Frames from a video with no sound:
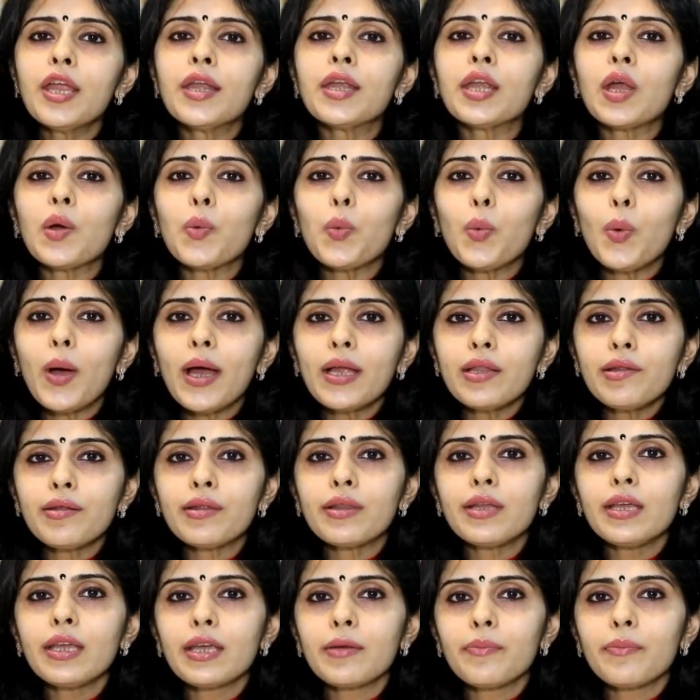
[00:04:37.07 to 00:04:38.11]
Now, once
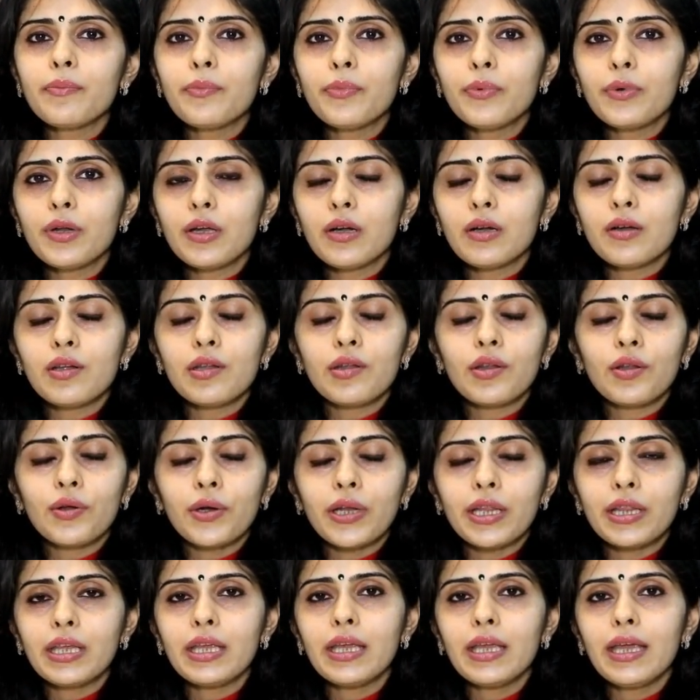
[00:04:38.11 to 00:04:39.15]
the
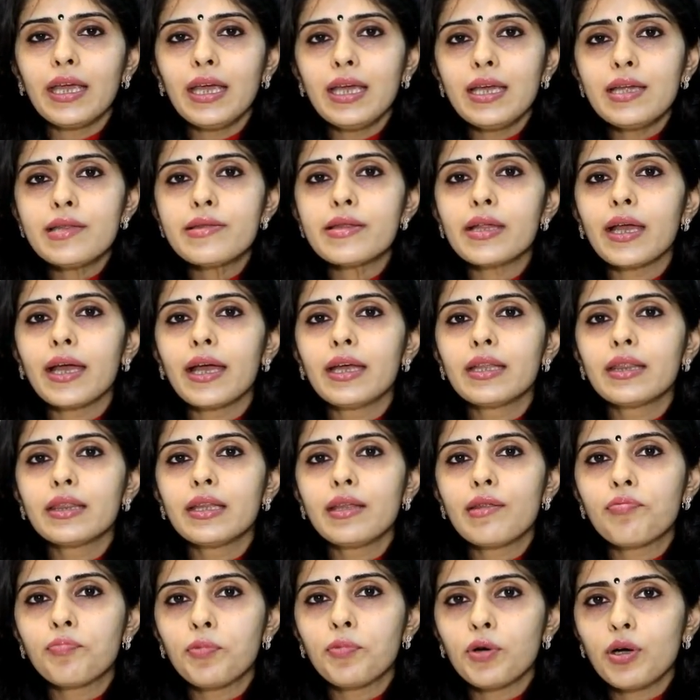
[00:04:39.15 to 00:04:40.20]
eggs and the
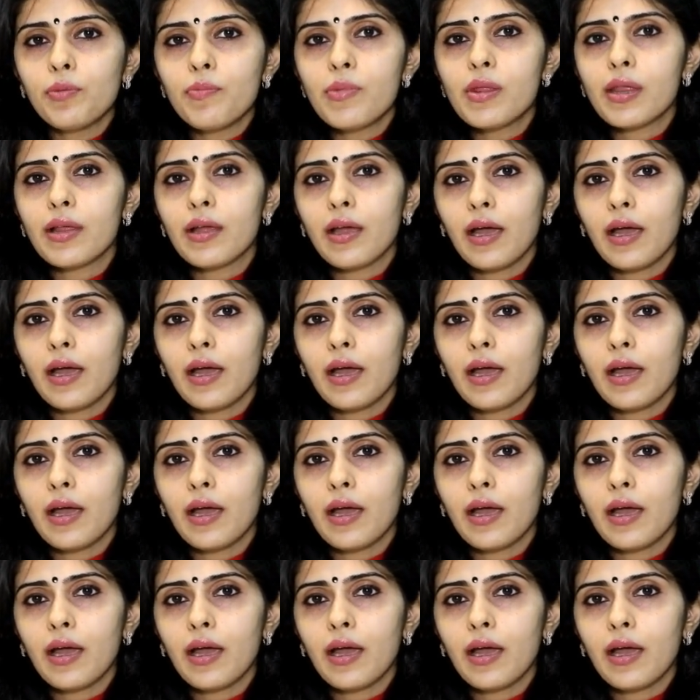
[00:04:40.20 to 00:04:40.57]
sperms